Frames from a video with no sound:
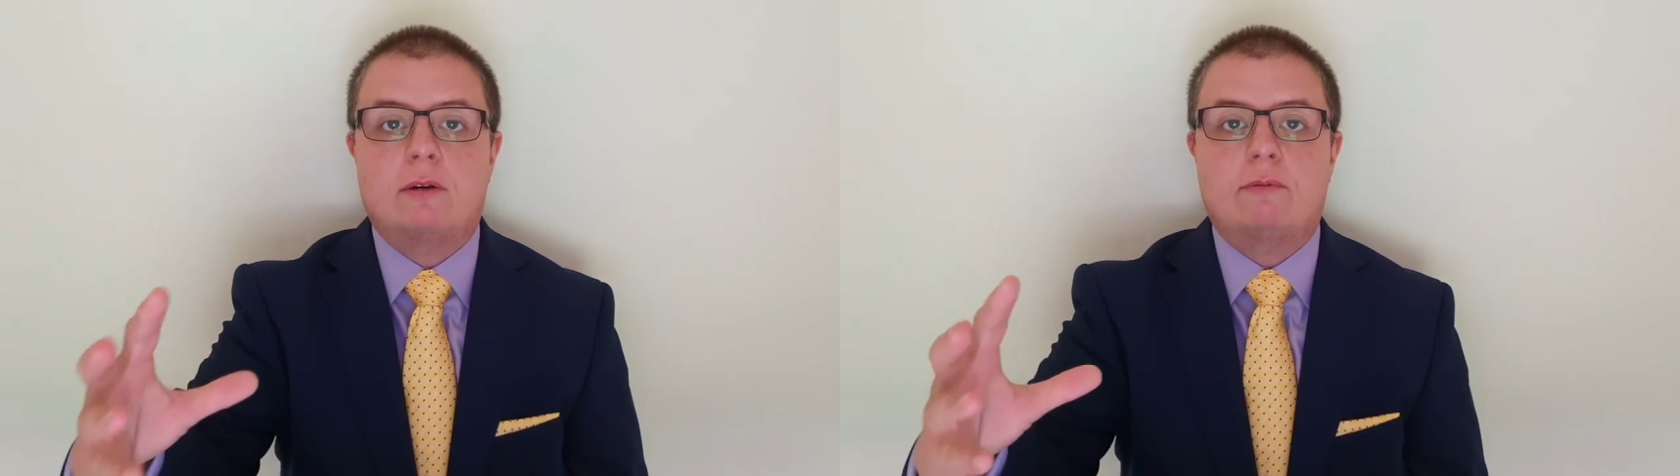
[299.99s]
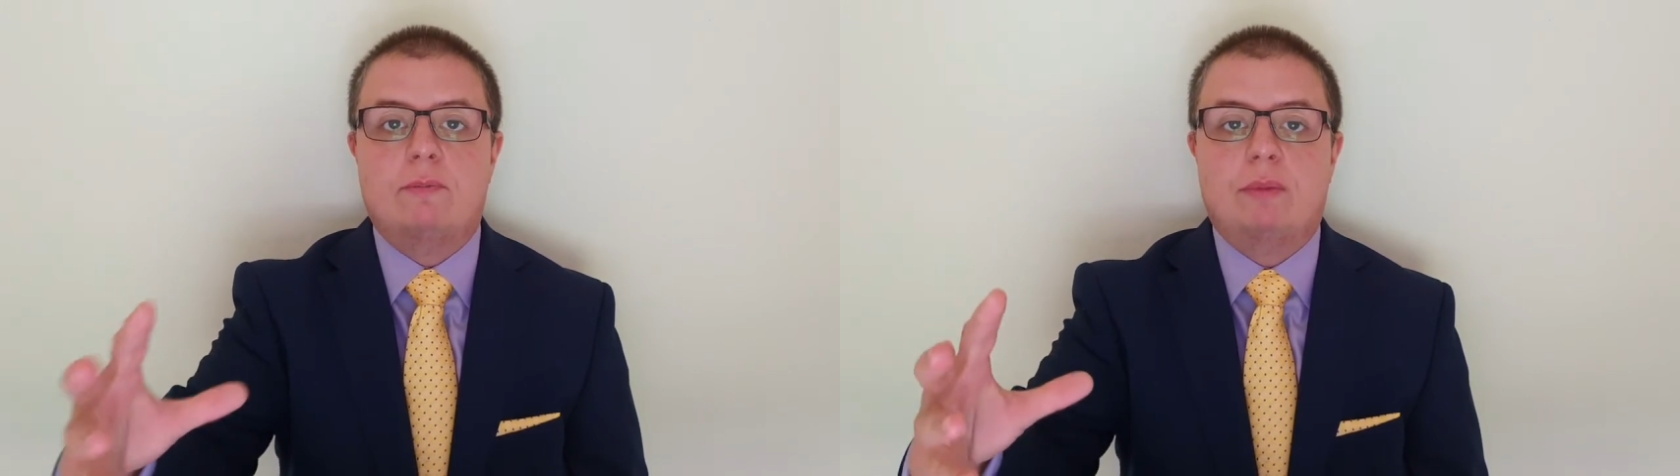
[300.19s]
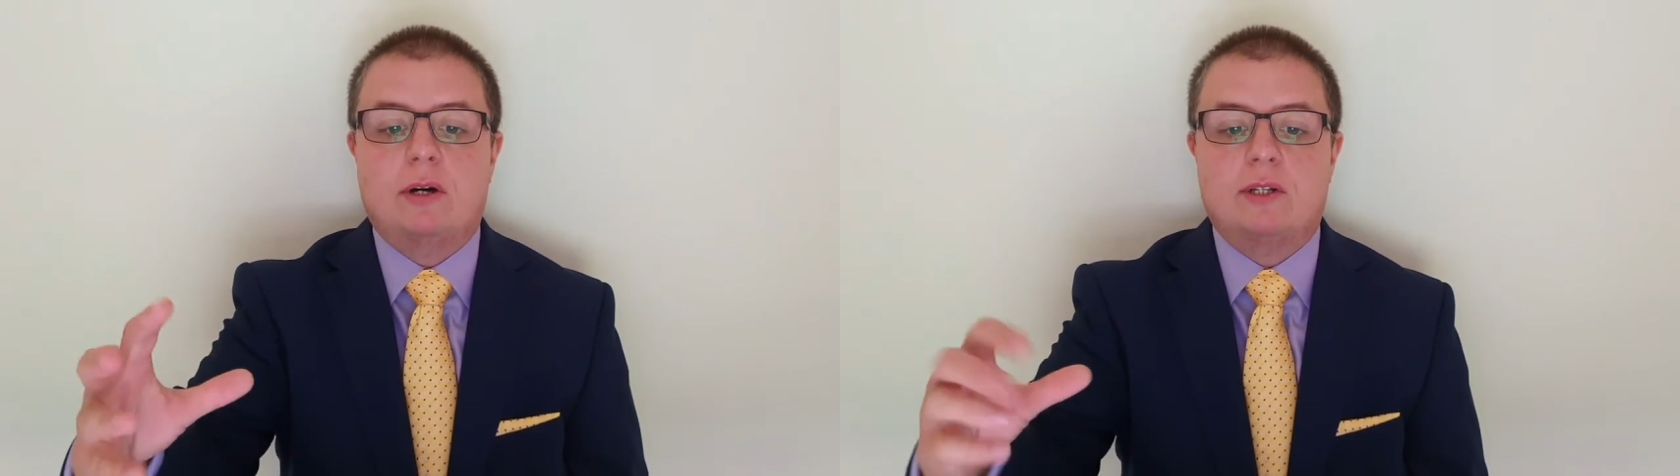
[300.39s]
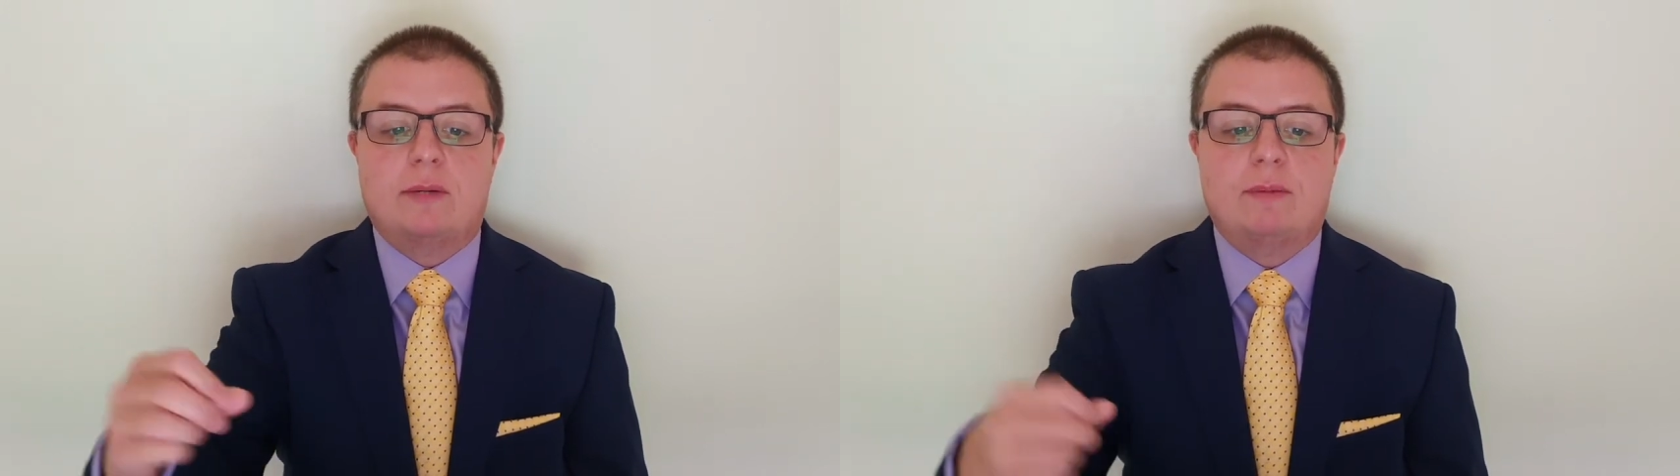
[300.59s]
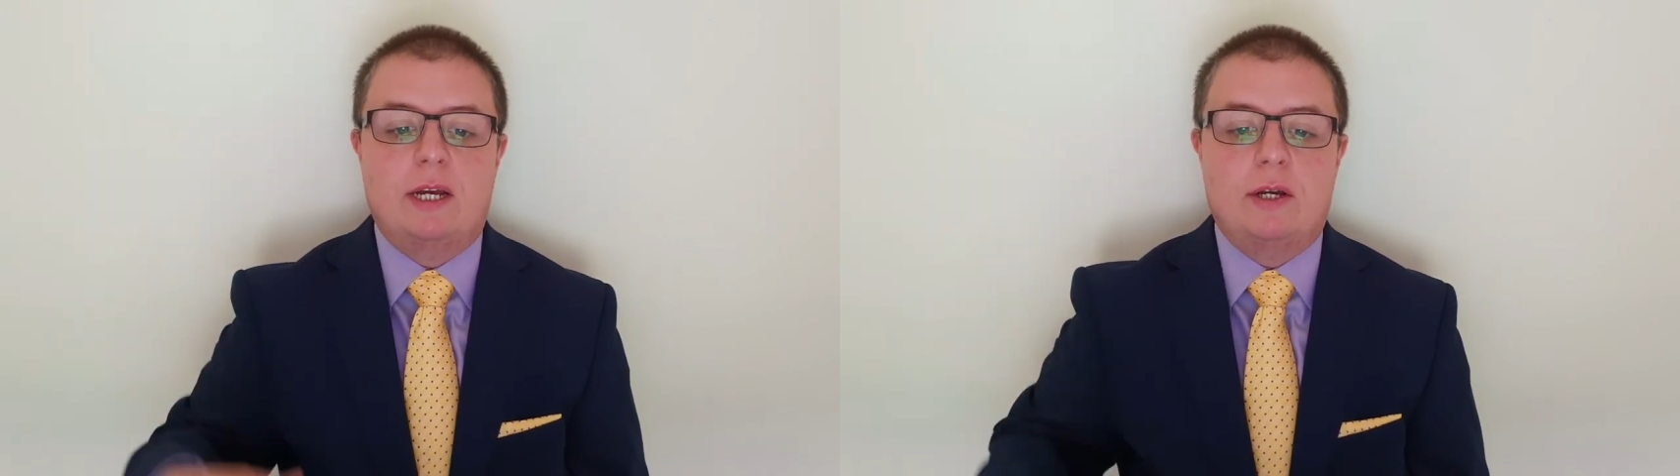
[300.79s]
with
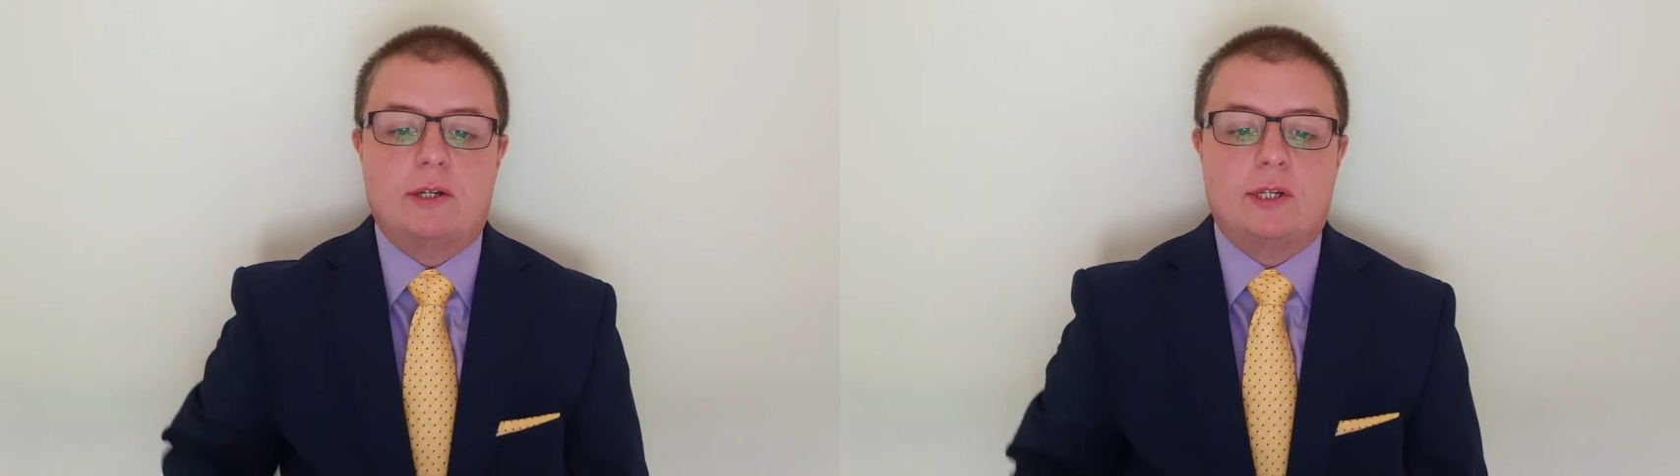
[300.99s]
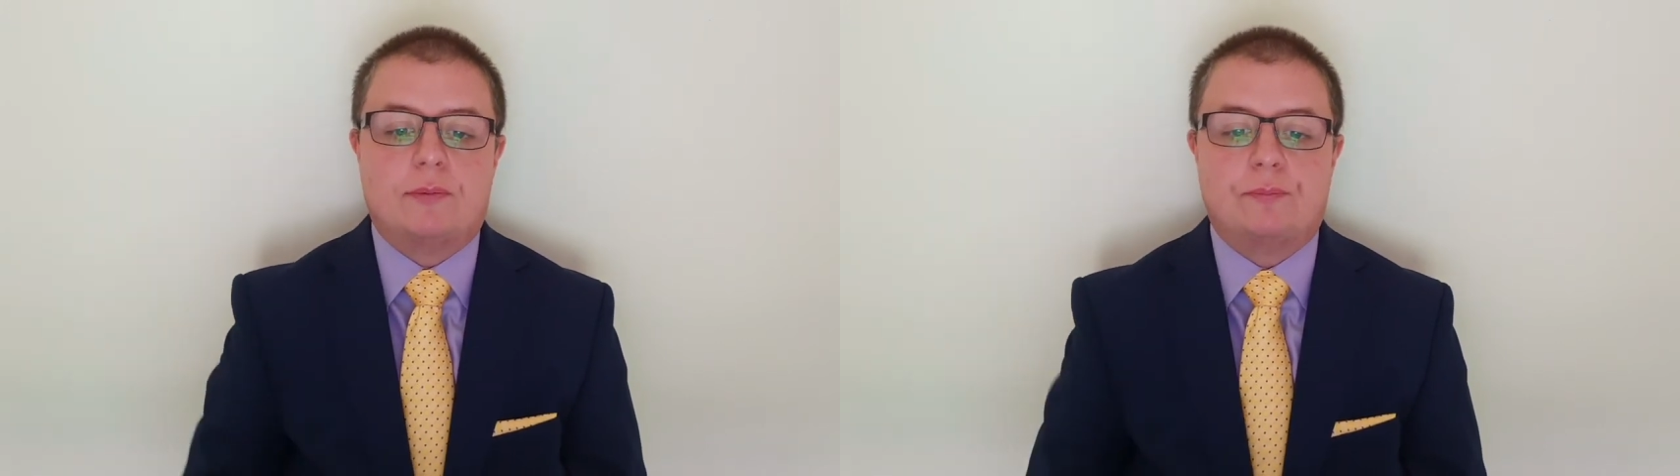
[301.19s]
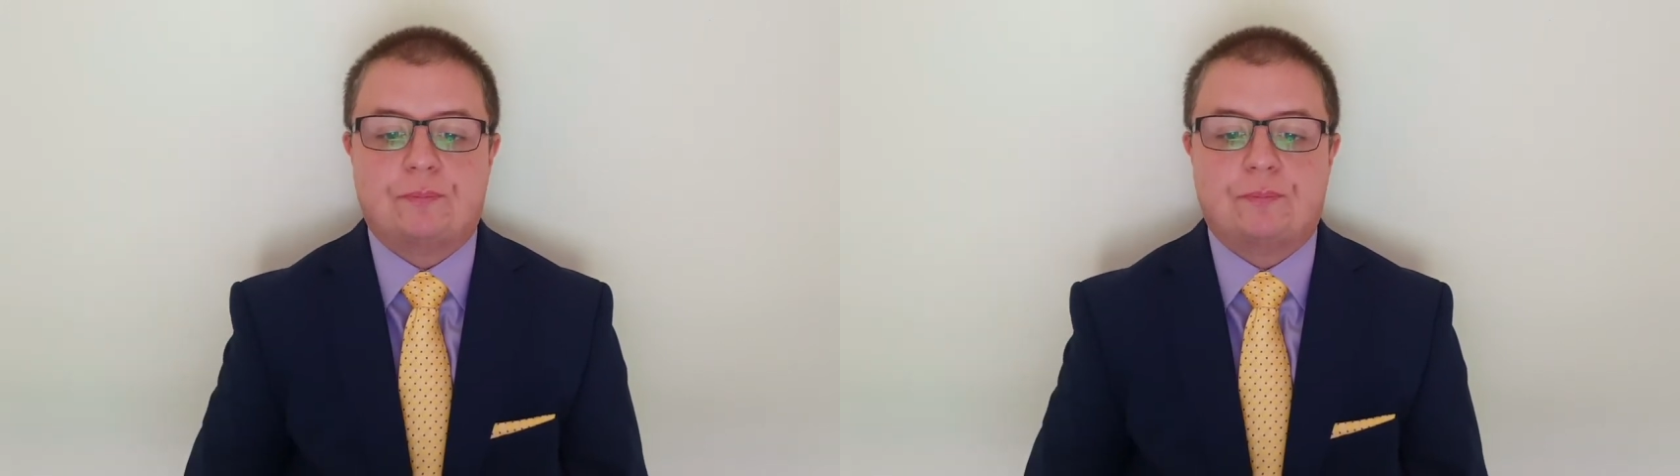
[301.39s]
Bartimaeus.